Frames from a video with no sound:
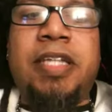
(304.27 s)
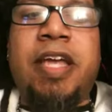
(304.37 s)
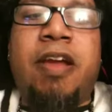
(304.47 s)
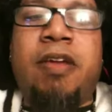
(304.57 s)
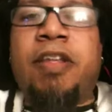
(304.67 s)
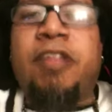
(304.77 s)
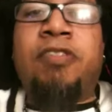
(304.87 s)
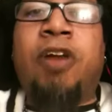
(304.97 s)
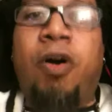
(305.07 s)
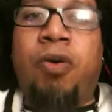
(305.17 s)
inherently it is
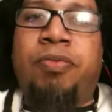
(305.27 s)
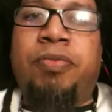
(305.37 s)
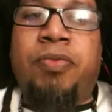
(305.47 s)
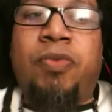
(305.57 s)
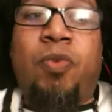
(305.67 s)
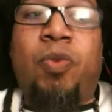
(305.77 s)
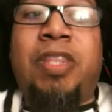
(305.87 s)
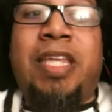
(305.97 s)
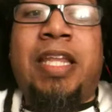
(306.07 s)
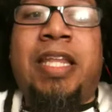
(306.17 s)
known
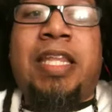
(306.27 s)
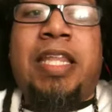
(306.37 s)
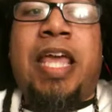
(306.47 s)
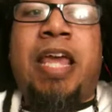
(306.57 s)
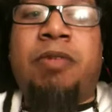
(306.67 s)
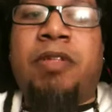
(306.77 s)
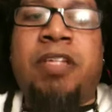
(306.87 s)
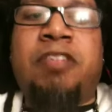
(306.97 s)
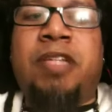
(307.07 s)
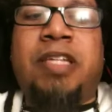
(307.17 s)
within animal
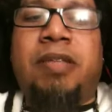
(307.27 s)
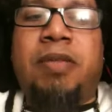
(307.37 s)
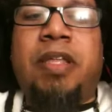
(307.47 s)
instinct,